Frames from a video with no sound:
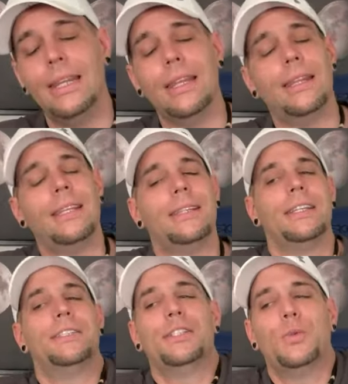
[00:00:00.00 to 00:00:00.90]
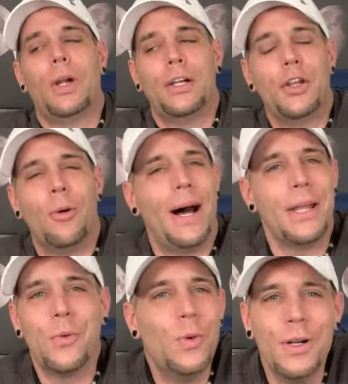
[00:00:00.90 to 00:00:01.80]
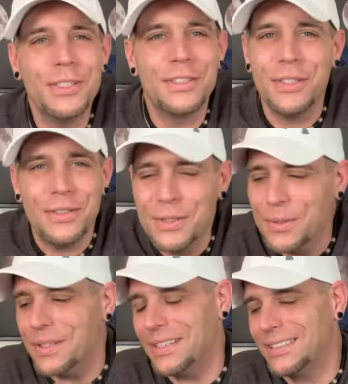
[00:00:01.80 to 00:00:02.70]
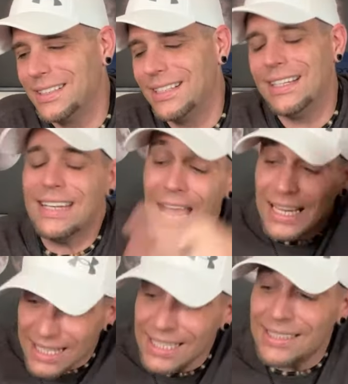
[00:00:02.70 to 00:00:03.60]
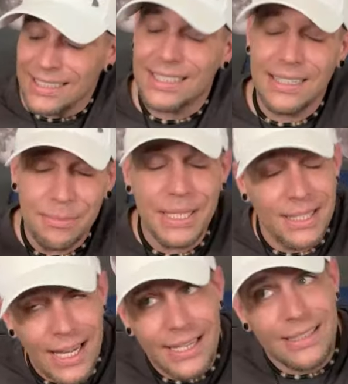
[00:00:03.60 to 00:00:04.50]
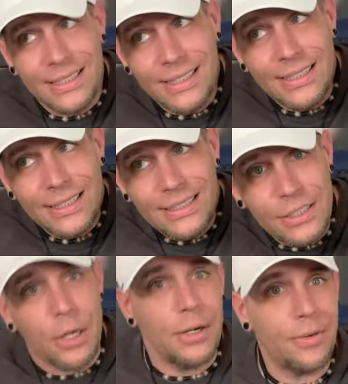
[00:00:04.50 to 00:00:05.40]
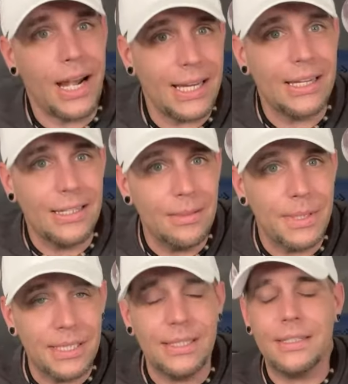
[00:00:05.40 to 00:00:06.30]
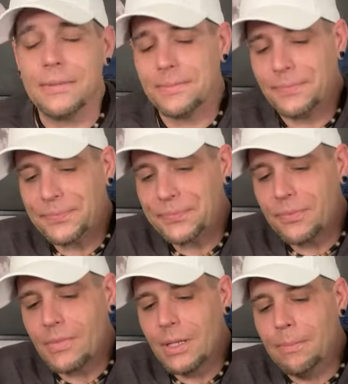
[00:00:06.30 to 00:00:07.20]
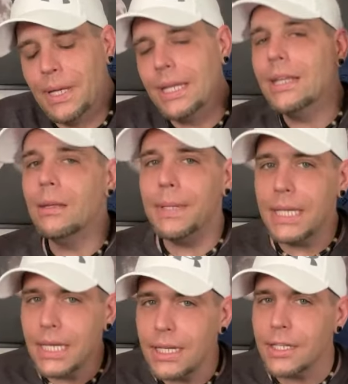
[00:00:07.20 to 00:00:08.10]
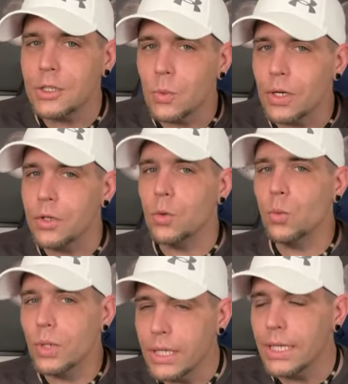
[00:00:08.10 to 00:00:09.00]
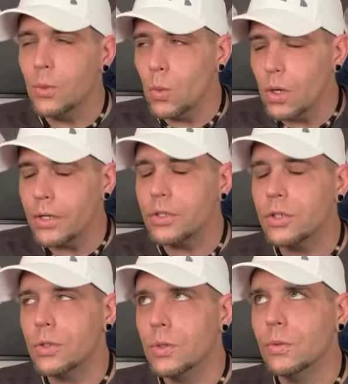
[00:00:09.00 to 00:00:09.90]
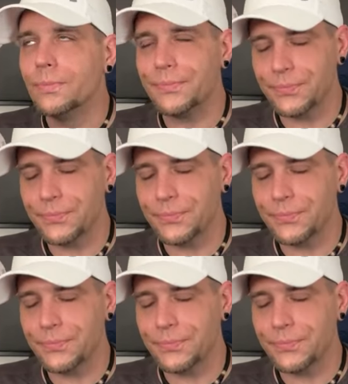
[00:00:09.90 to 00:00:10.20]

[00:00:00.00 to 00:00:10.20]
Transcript: this is where nobody wants to do this. And I get it. It can be like nerve-wracking in the beginning. But in the beginning is where you really want to